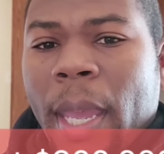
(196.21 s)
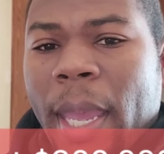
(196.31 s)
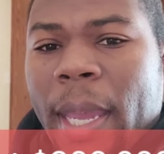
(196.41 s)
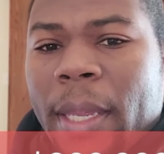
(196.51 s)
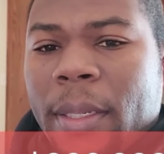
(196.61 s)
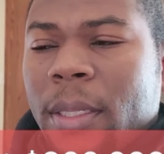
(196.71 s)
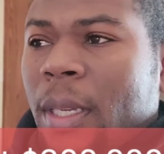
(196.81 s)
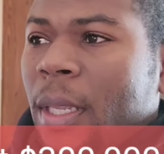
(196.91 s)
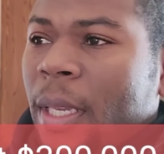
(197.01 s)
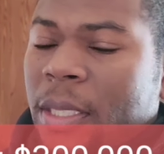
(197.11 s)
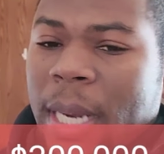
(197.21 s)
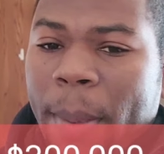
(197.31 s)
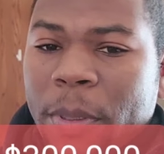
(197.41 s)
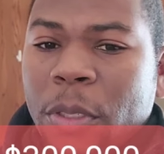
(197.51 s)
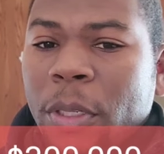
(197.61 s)
And it's an
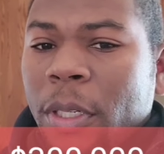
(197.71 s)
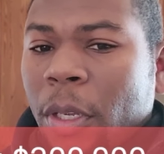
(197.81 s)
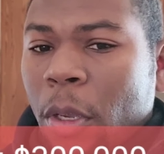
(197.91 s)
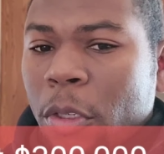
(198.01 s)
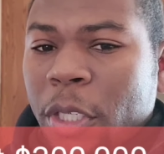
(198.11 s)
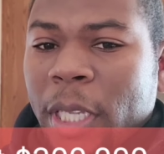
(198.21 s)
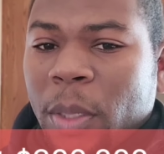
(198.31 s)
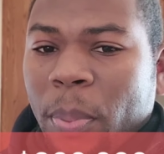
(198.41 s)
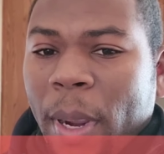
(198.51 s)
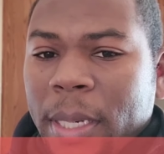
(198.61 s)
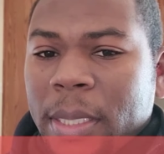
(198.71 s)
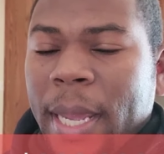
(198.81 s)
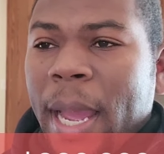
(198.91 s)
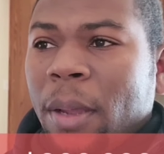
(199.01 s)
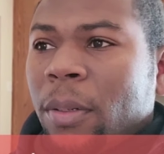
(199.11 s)
opportunity to negotiate the price
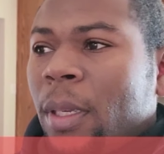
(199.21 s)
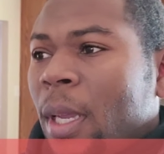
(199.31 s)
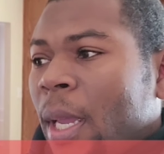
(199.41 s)
down